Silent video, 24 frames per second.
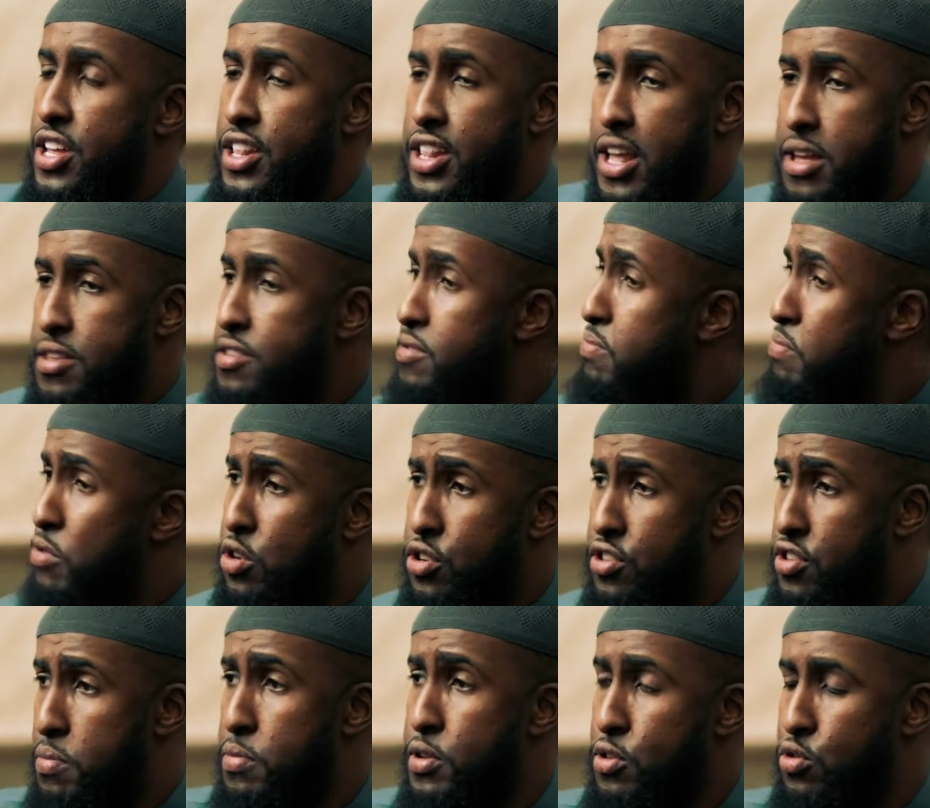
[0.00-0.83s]
this
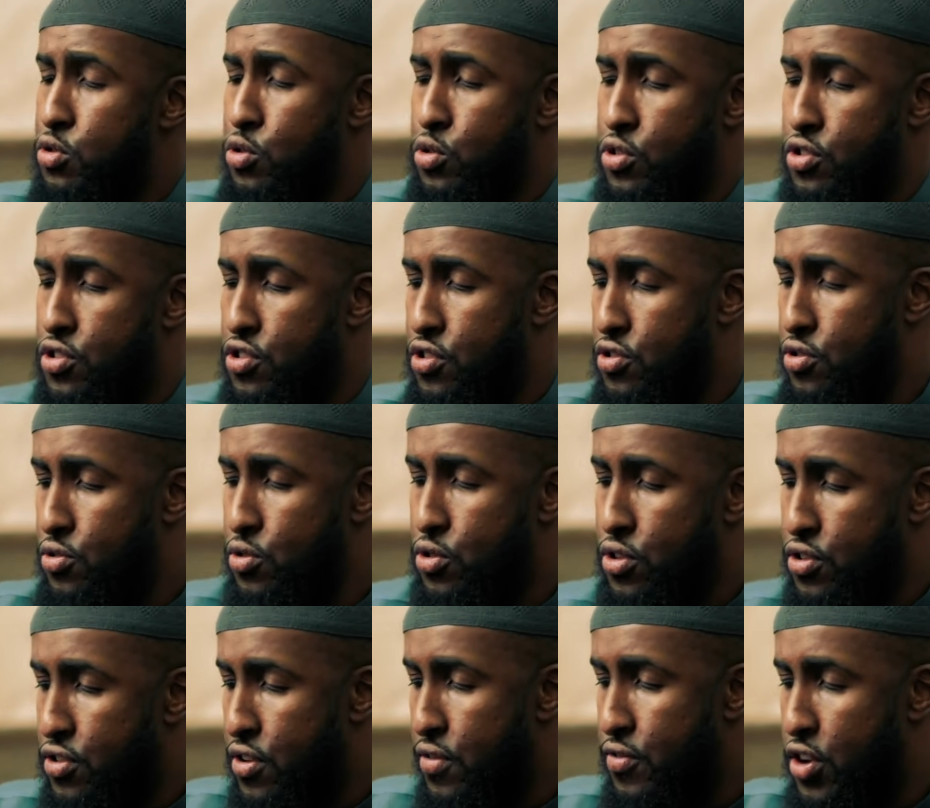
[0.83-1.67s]
book to be taught to the
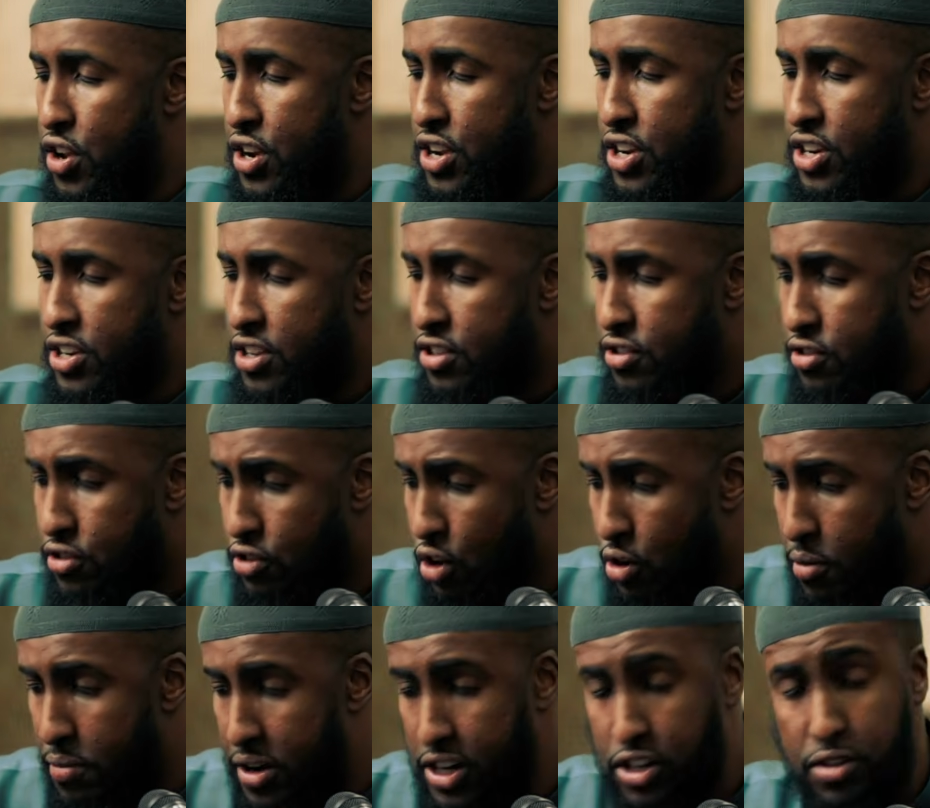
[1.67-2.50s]
students of knowledge. There's
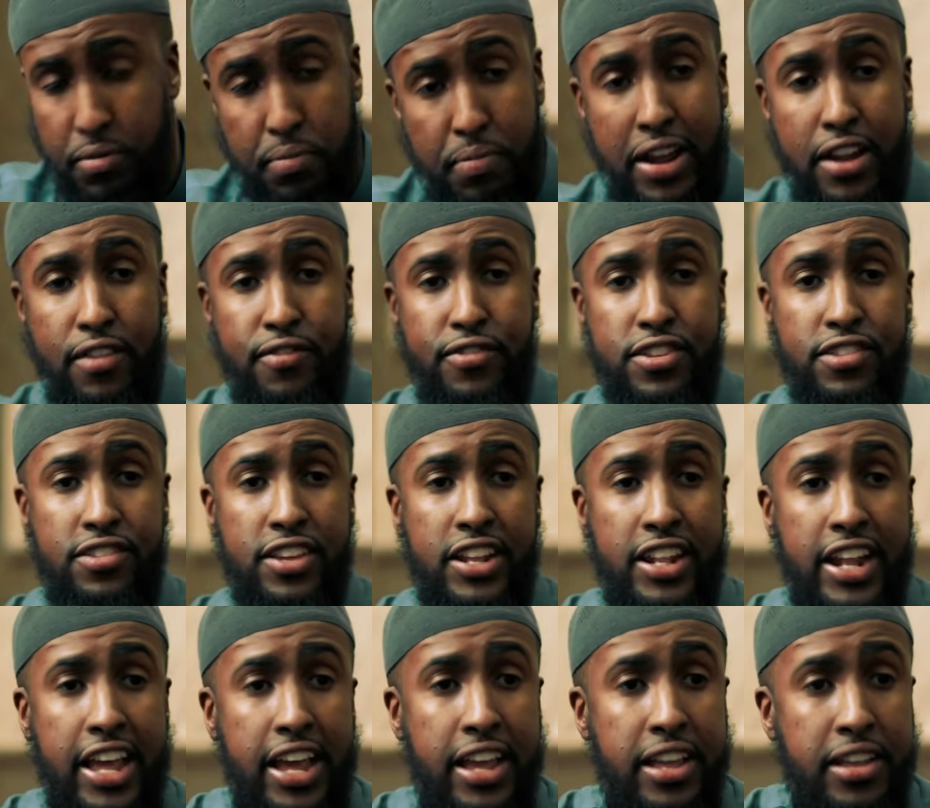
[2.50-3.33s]
so much benefit
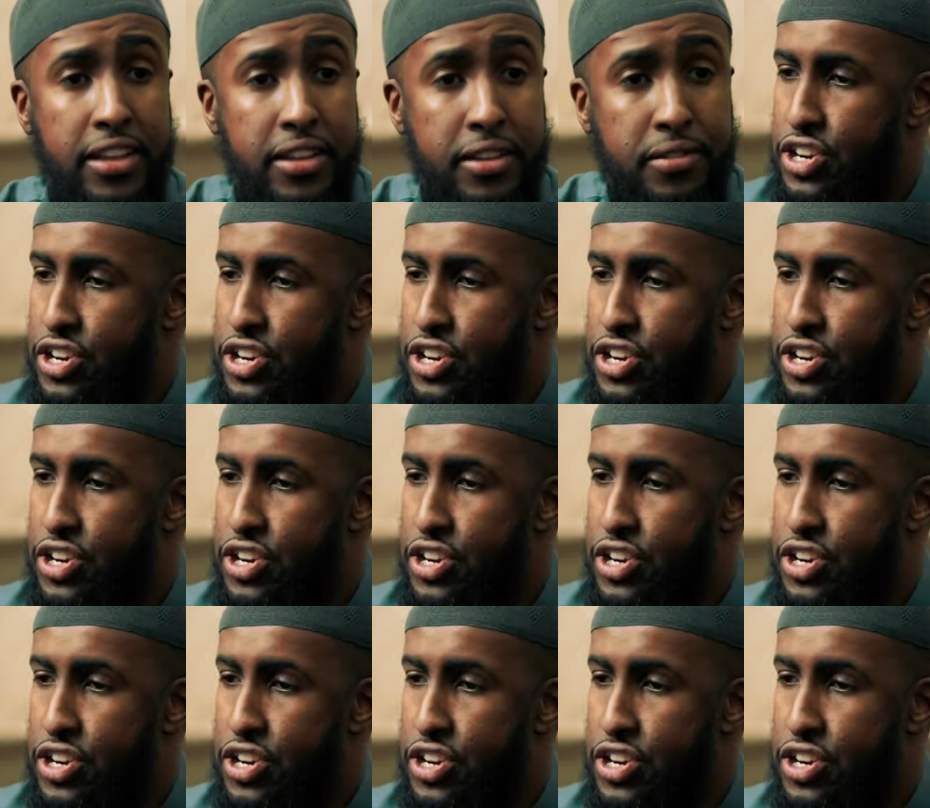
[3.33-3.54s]
in there.